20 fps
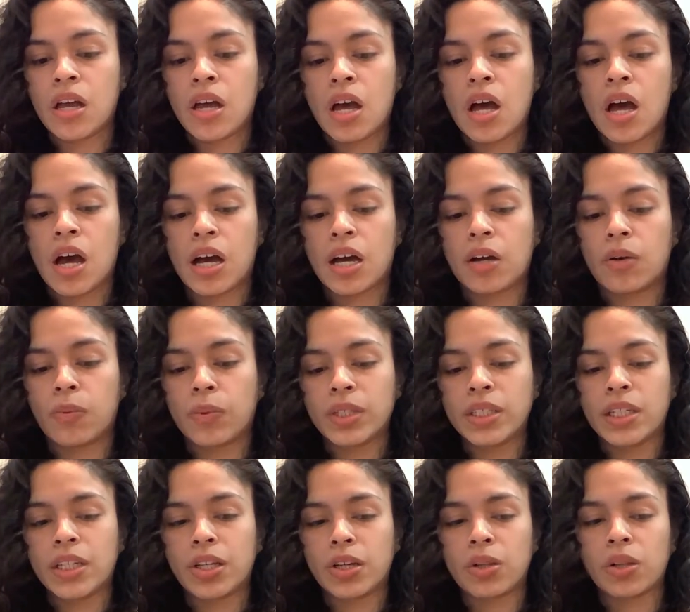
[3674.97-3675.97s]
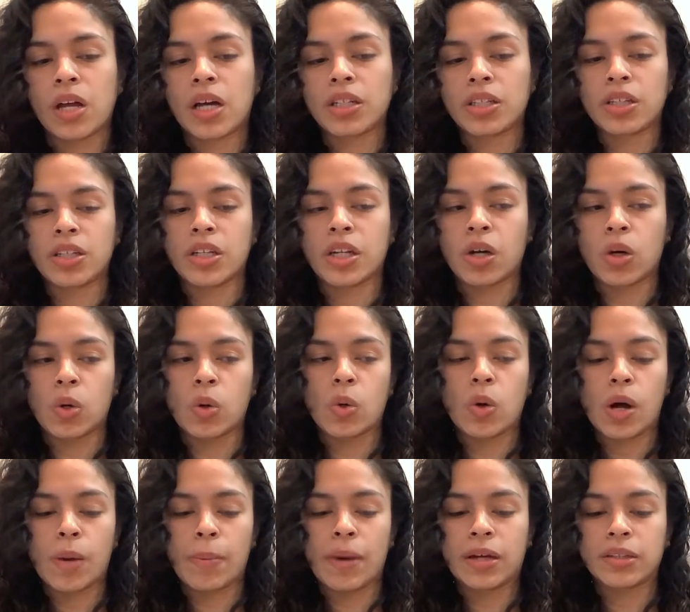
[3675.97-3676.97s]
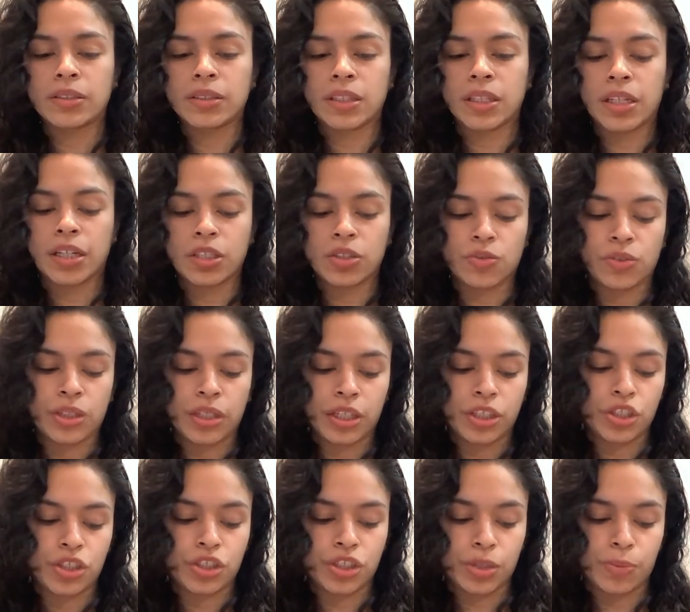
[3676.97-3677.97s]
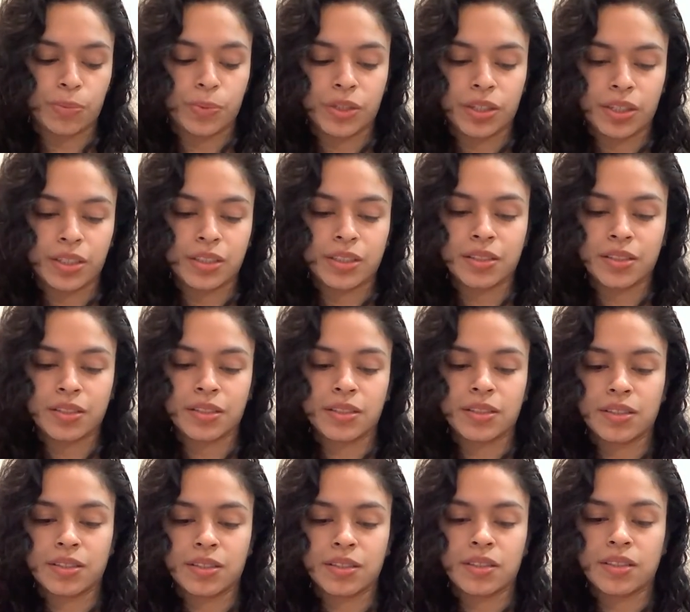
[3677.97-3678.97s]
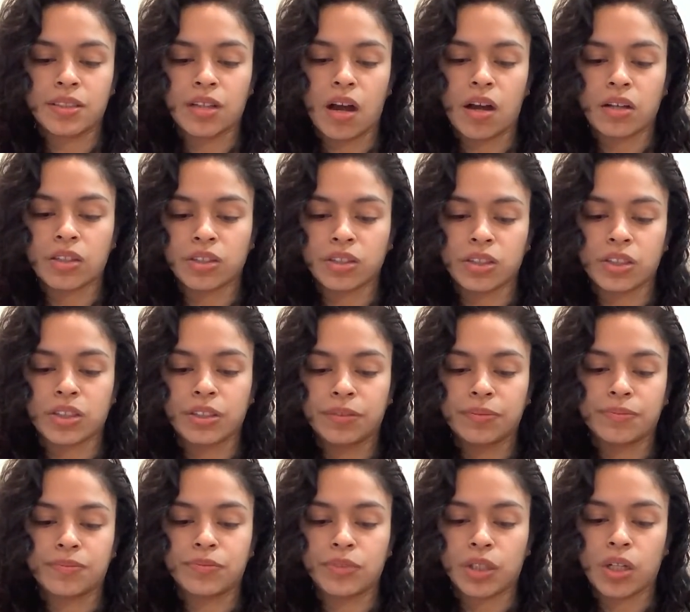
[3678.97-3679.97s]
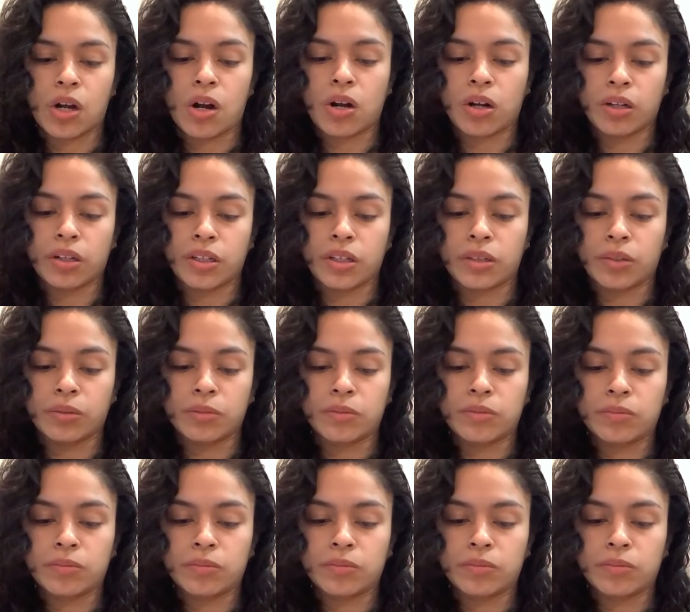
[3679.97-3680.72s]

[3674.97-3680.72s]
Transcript: What did Yolanda know about Selena's relationship with this doctor, Ricardo?